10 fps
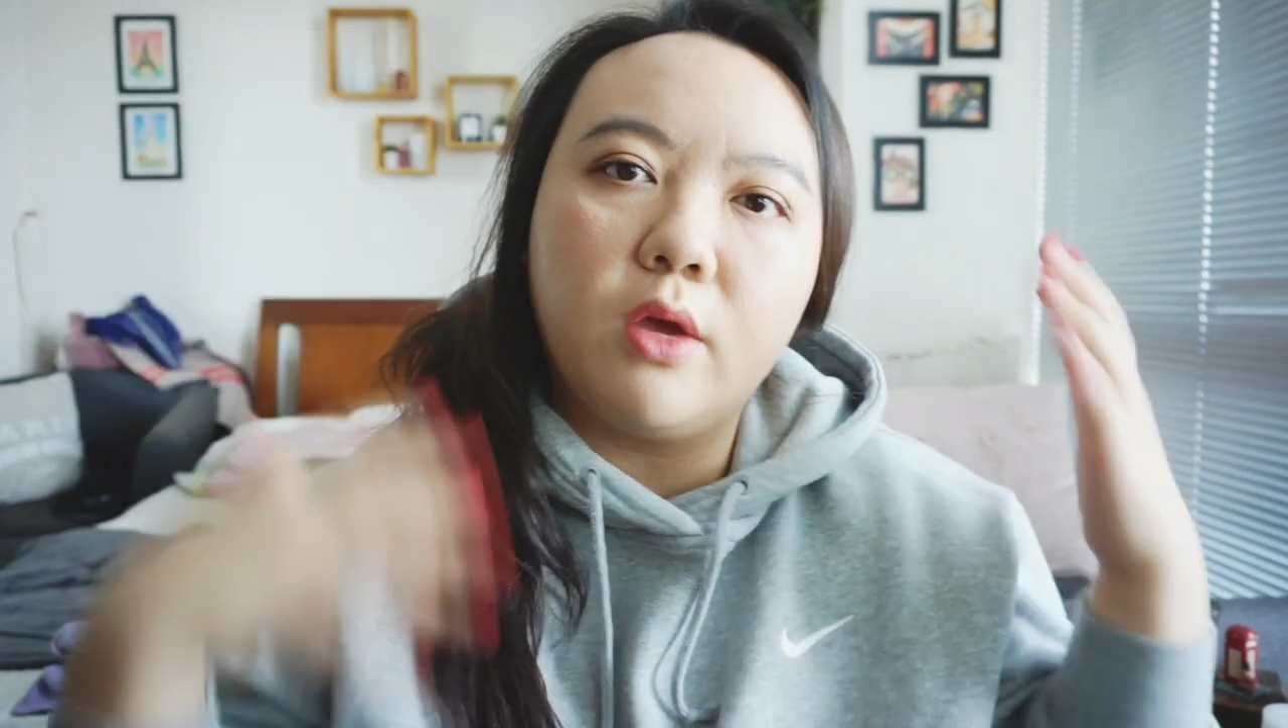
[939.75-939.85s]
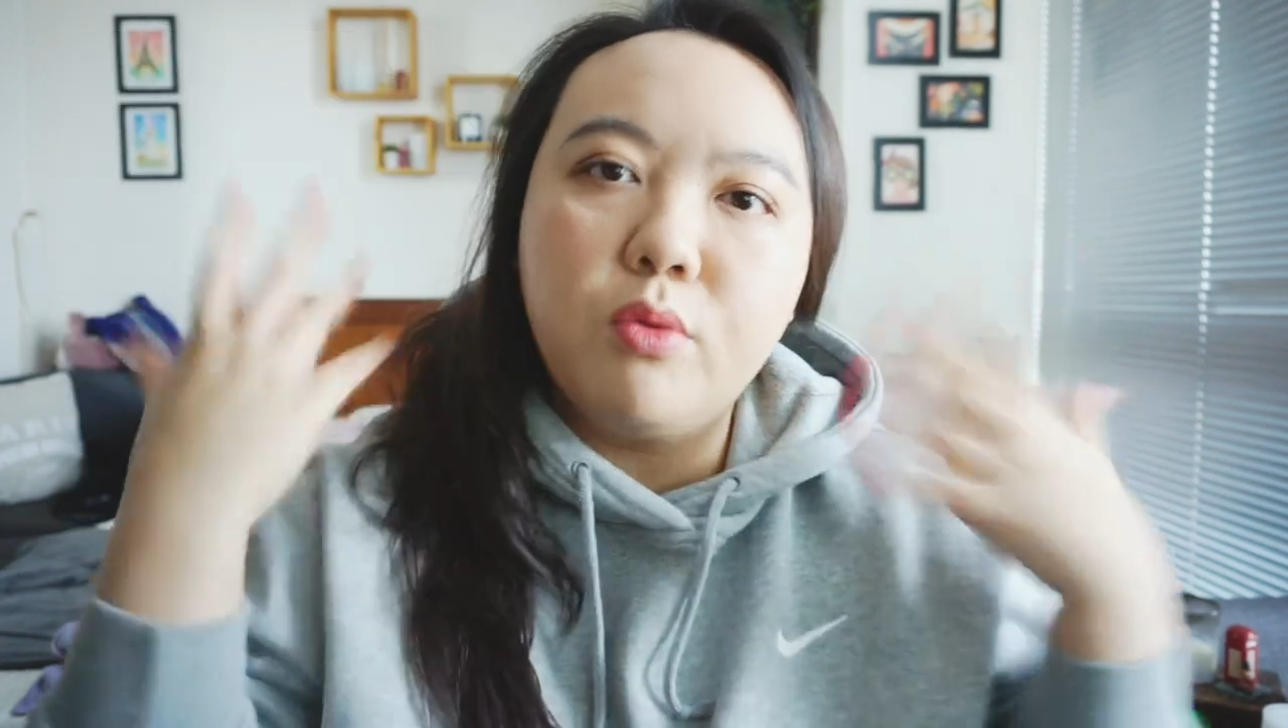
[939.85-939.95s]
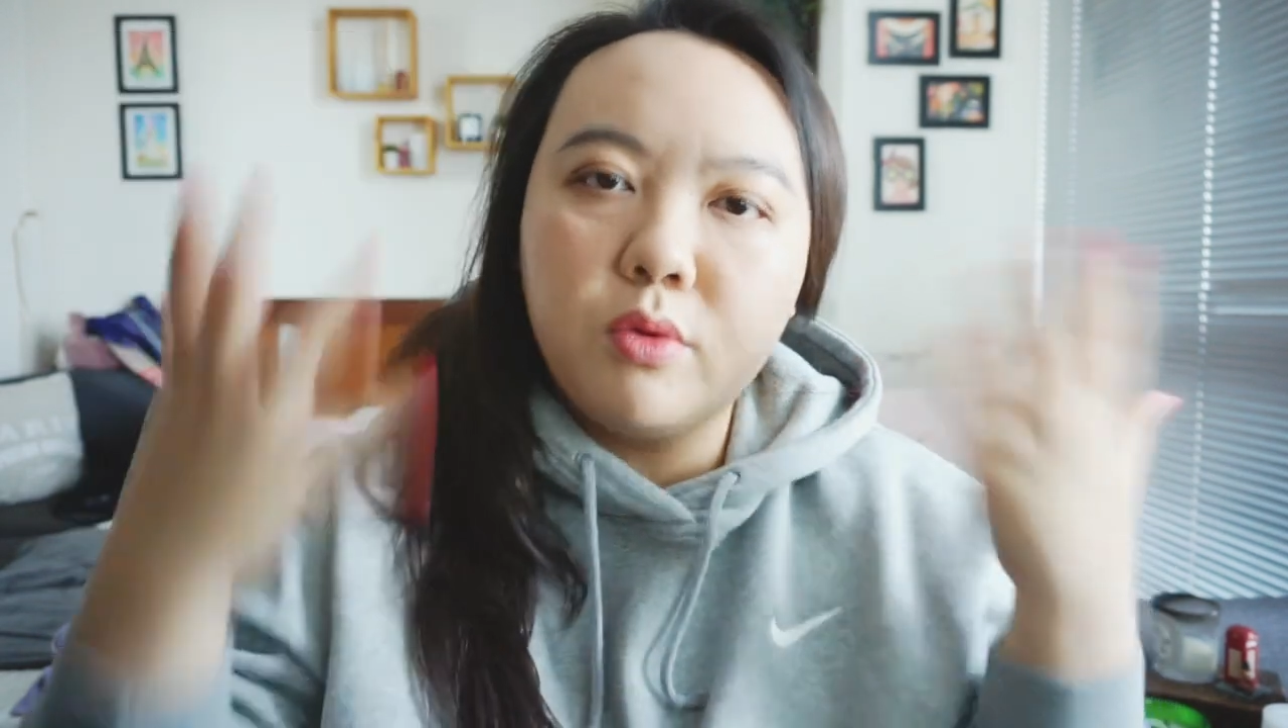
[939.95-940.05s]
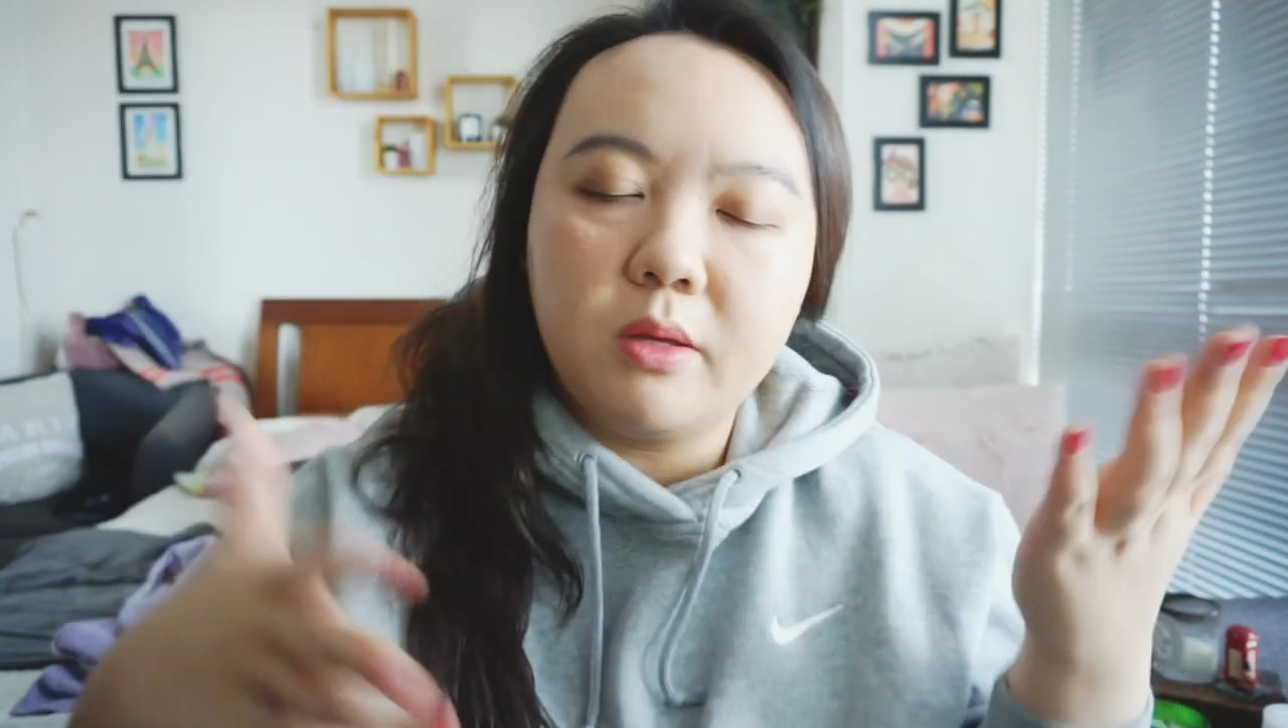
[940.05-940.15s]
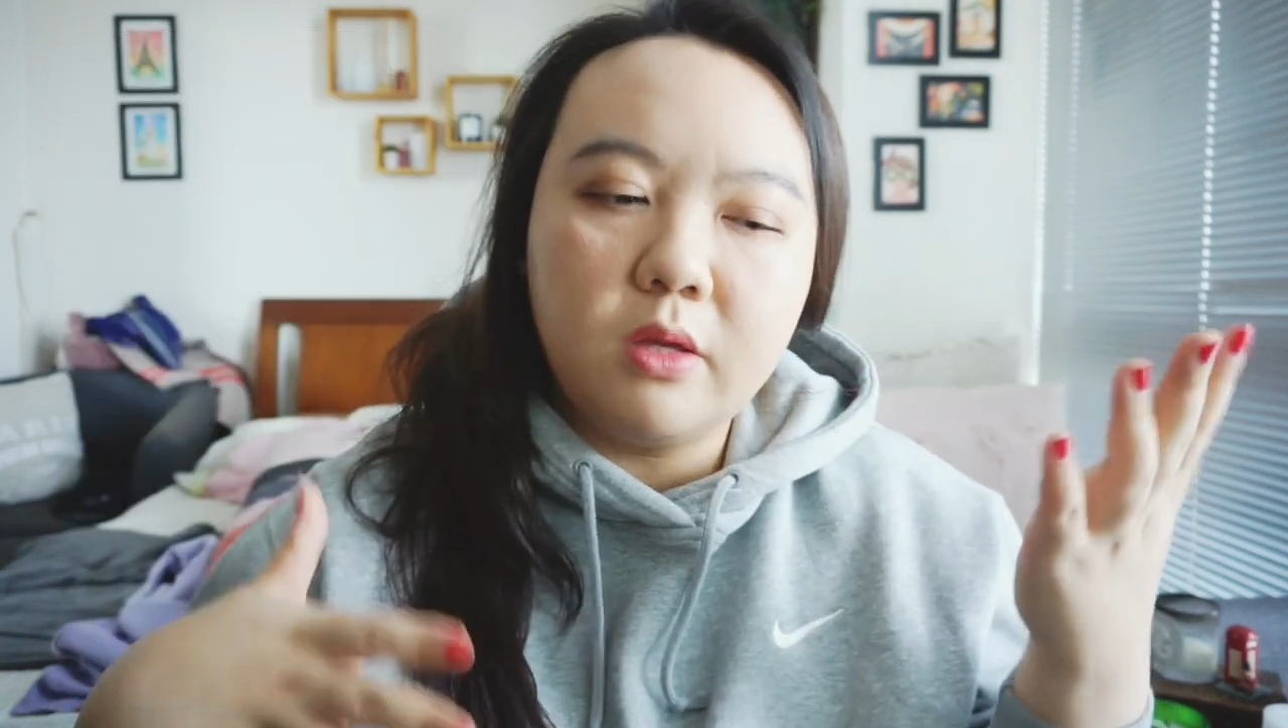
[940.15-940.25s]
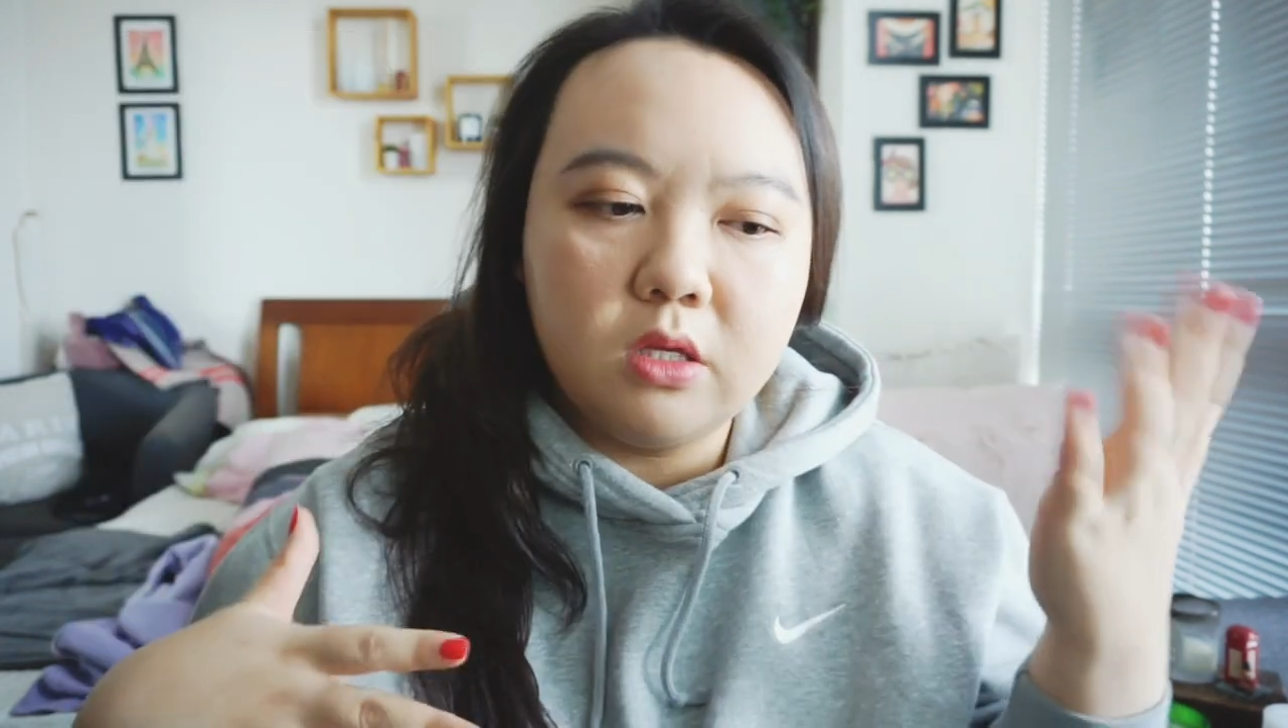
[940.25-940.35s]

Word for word: hoodie